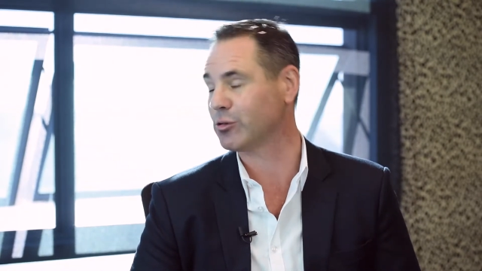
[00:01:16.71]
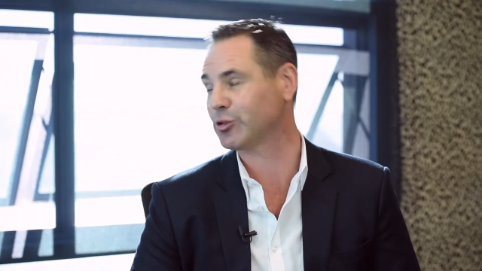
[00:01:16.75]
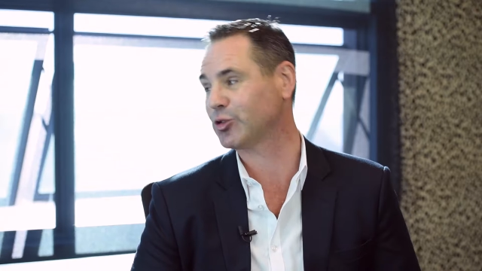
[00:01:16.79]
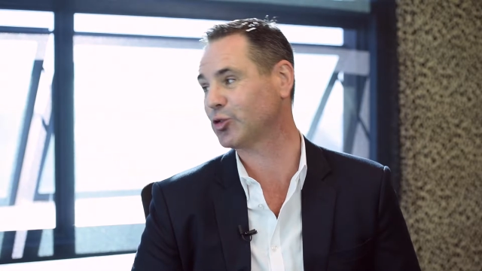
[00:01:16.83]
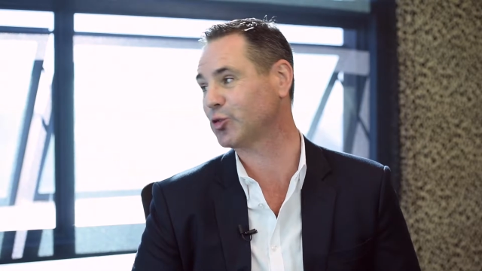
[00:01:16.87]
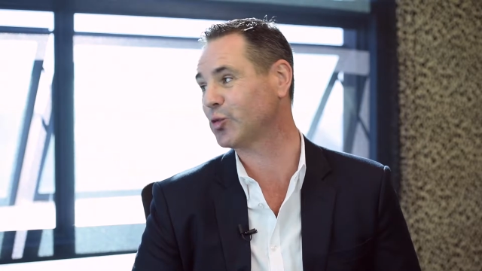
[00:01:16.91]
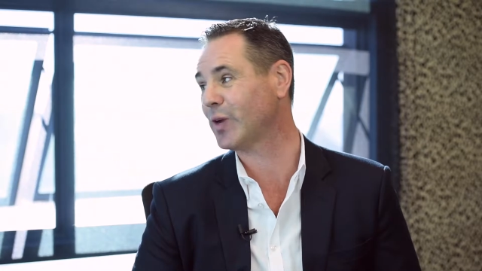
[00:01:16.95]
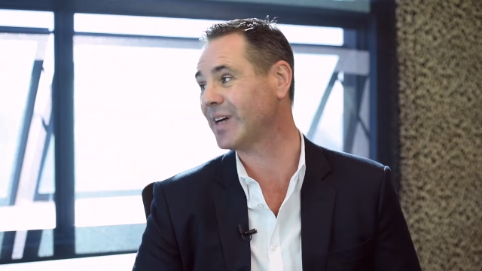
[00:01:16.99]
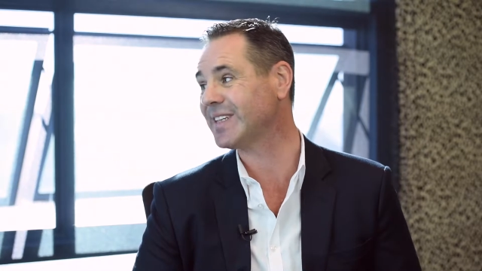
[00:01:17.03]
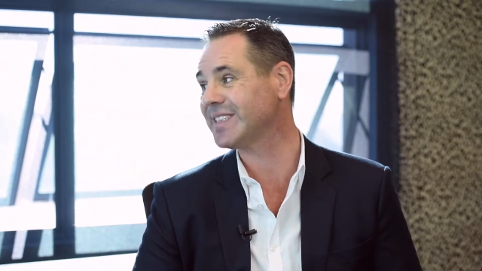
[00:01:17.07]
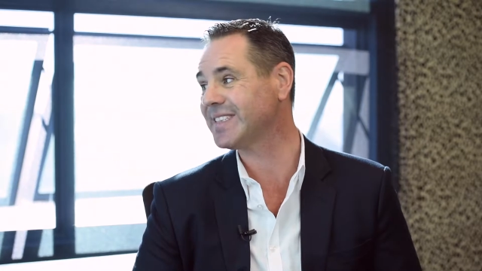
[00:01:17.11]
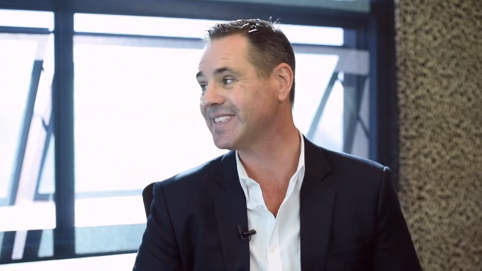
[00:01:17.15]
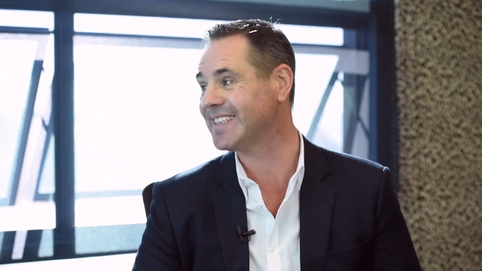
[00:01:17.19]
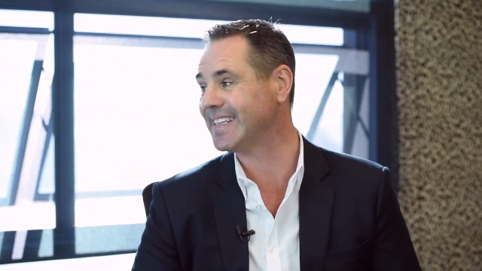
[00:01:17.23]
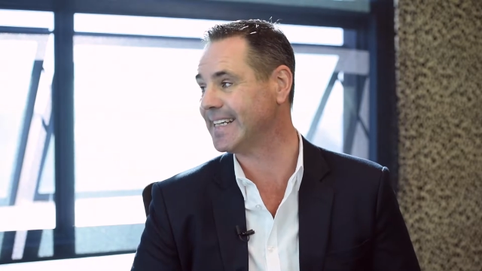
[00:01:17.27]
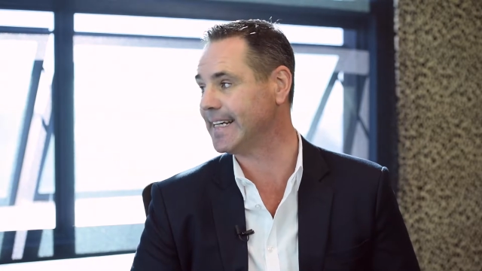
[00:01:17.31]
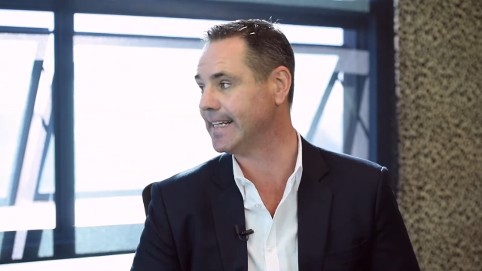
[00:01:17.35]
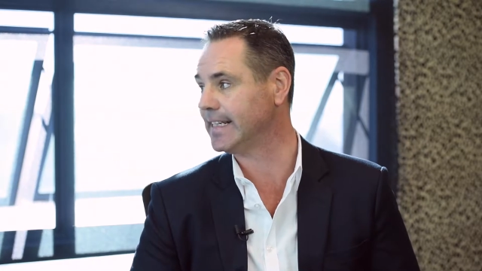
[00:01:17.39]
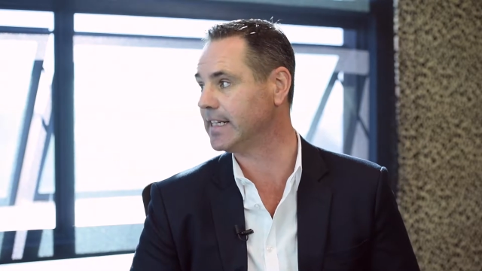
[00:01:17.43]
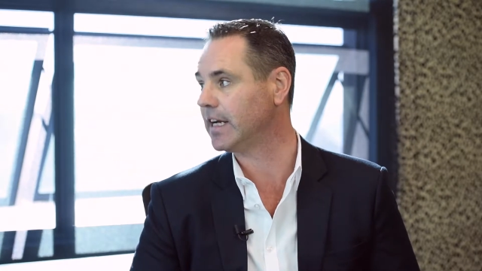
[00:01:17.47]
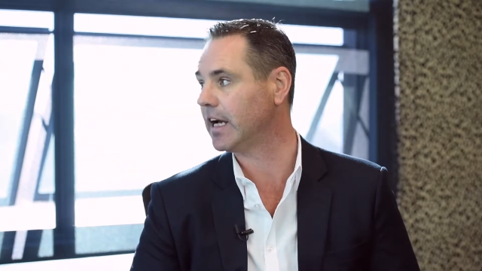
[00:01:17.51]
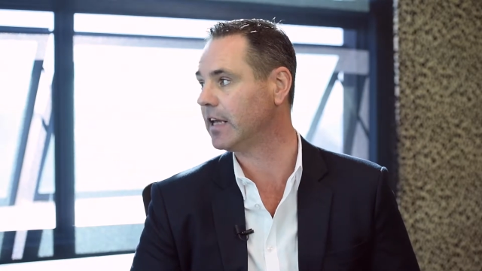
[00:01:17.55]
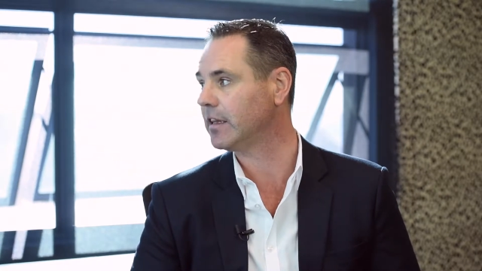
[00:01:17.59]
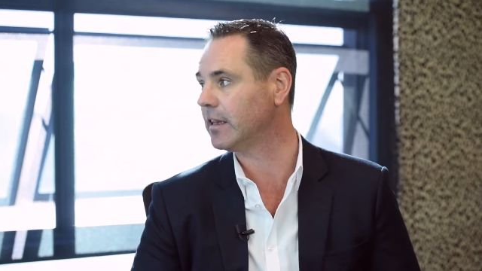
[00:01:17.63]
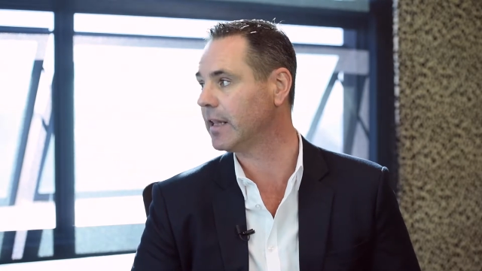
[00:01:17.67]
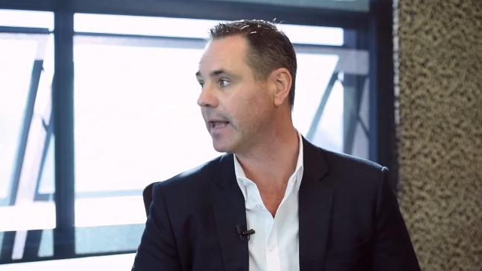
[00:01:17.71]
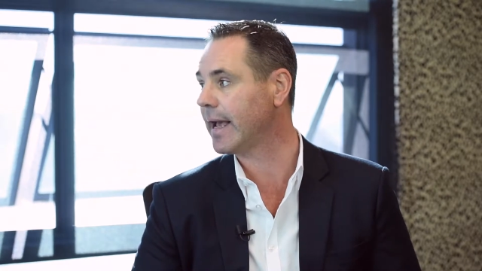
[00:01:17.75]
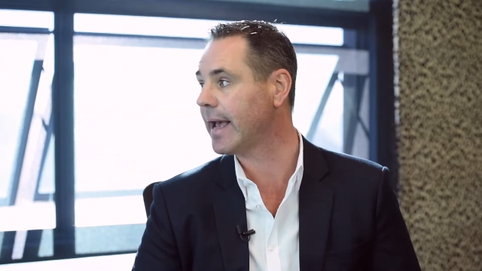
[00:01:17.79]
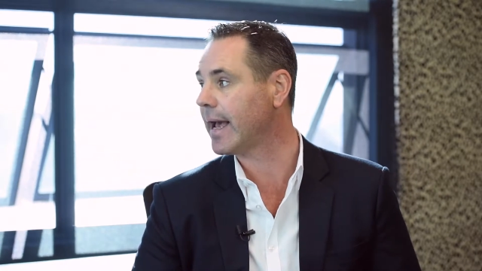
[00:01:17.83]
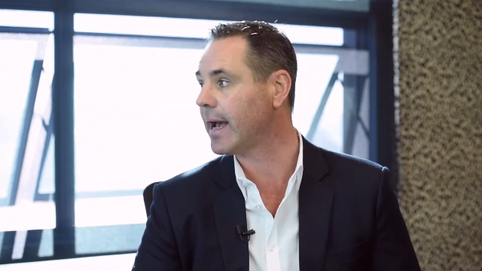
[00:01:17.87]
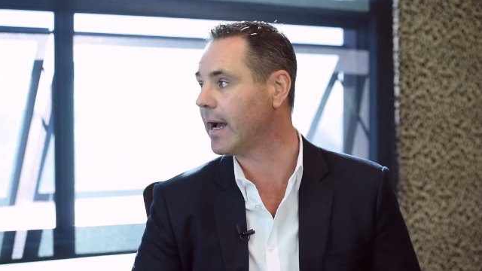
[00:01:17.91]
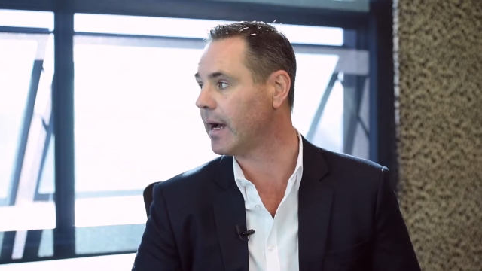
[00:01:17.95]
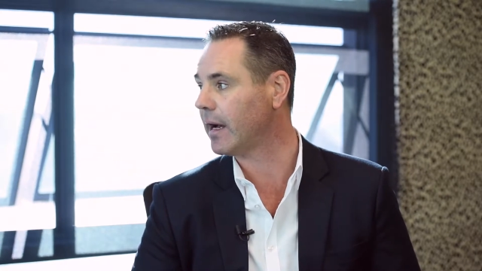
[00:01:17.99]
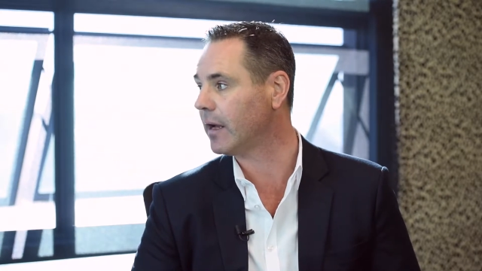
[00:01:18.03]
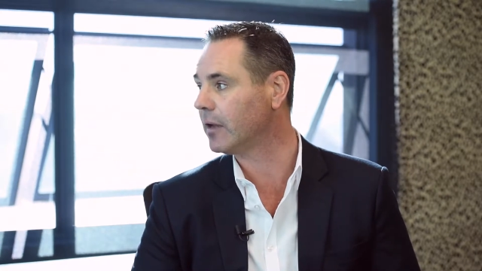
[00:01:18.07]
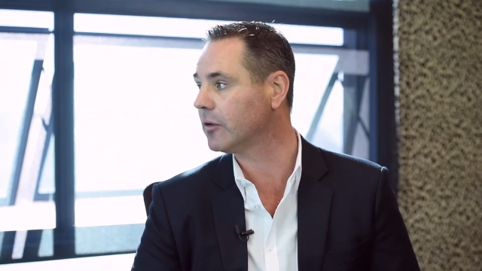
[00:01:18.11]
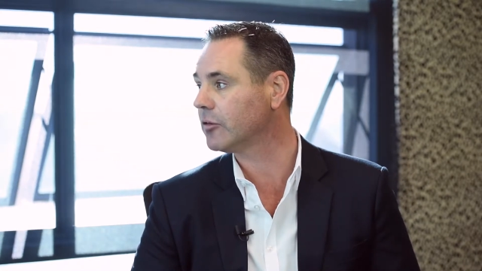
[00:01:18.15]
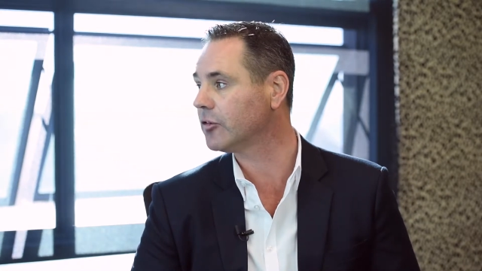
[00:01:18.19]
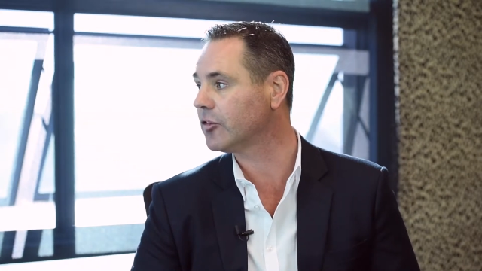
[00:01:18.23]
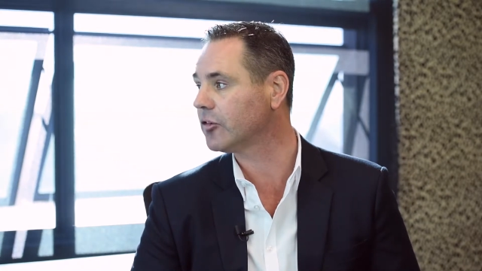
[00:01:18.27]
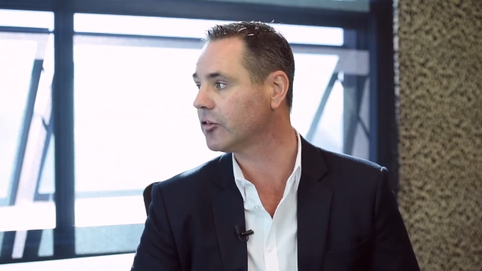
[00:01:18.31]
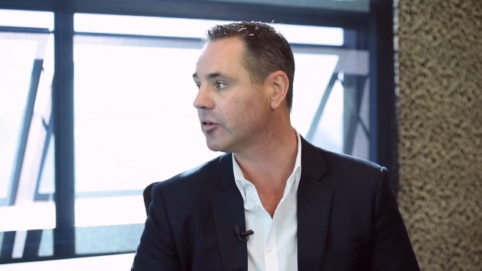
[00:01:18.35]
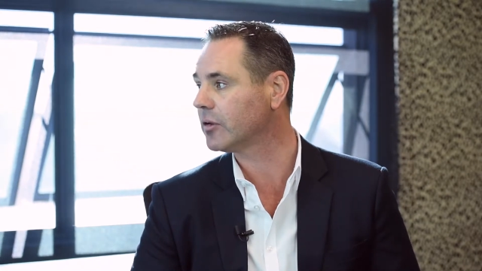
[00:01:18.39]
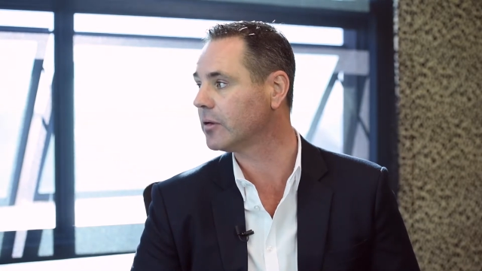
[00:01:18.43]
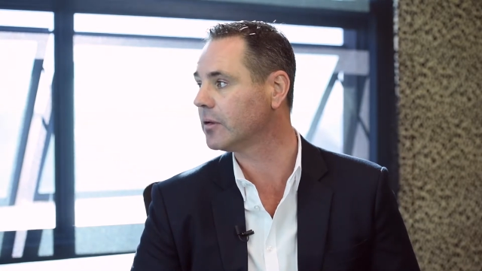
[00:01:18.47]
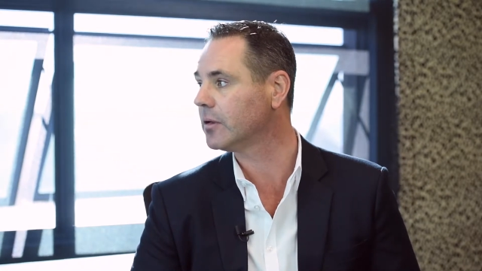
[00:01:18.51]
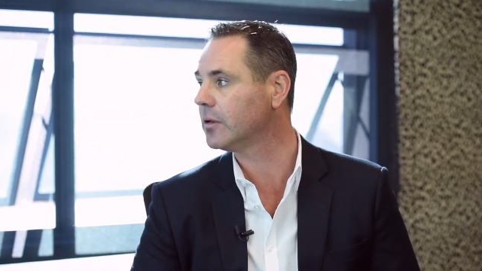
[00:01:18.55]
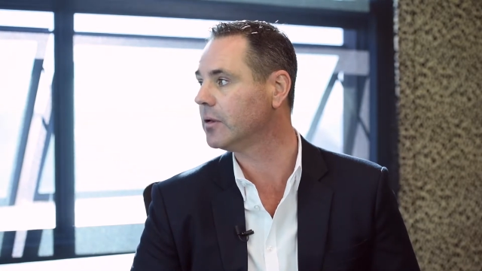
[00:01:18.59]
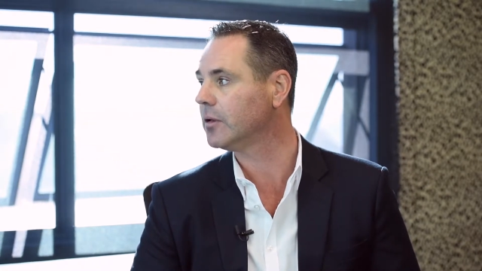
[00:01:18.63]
trust deed allows